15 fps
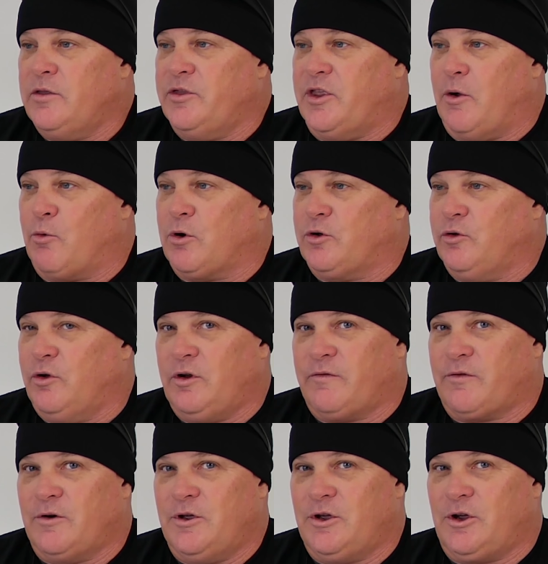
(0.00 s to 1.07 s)
They weren't doing it
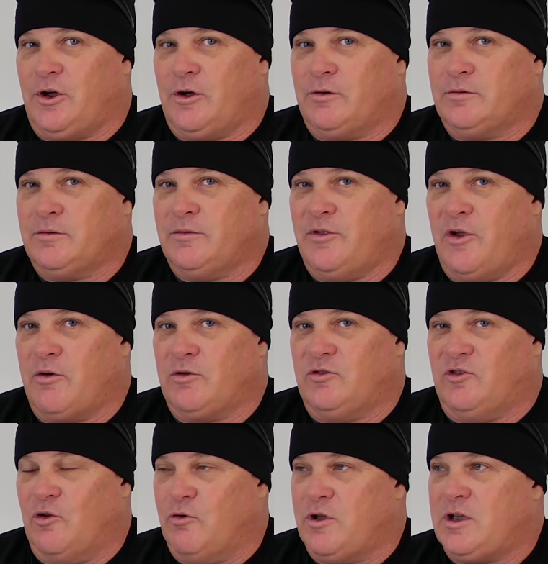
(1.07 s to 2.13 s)
for ego. They yeah. were
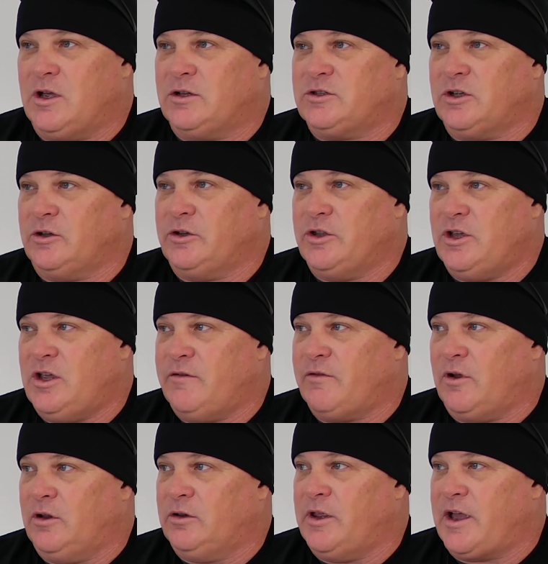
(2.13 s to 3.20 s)
doing it to leave
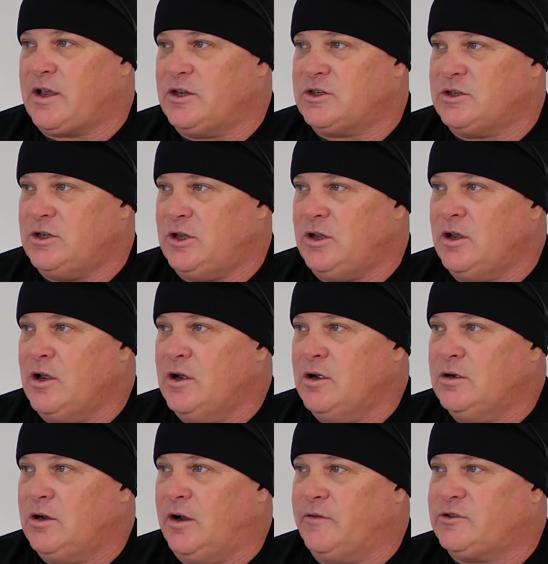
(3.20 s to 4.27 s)
a legacy
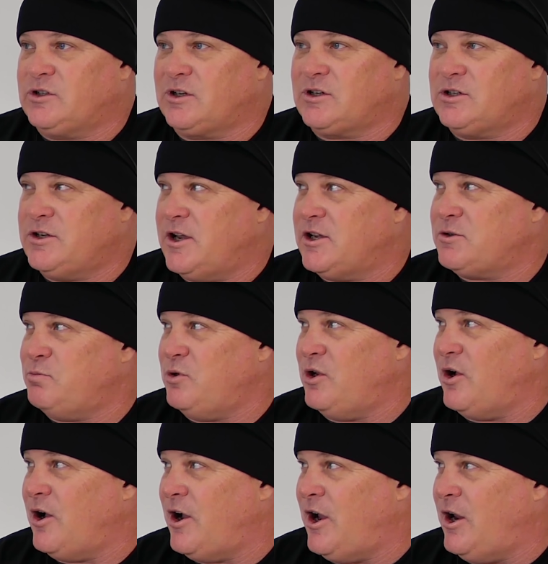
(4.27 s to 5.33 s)
of success
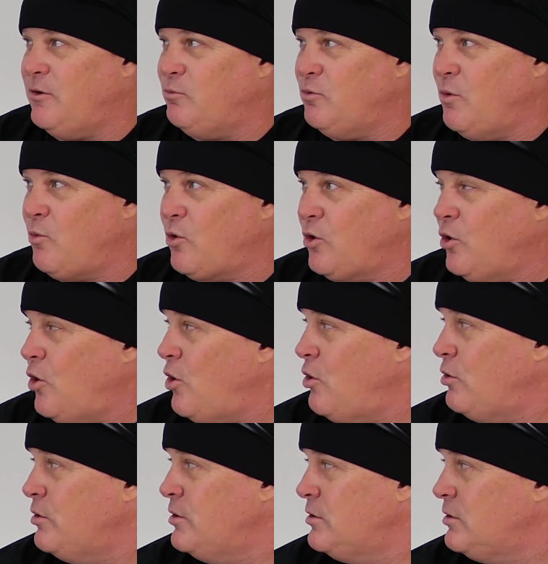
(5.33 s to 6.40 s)
behind when we're
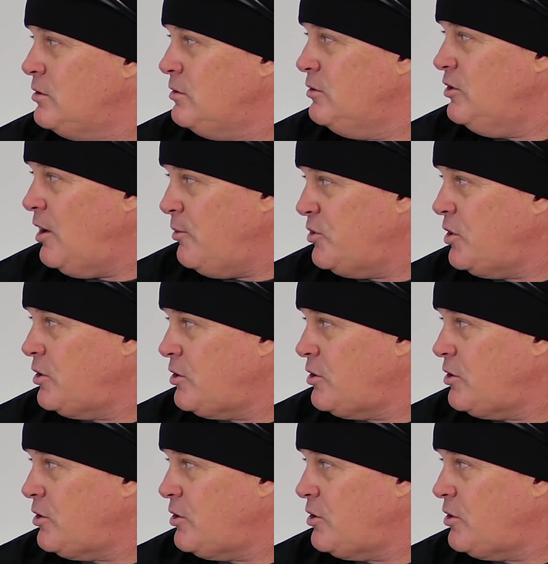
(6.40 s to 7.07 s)
all done with our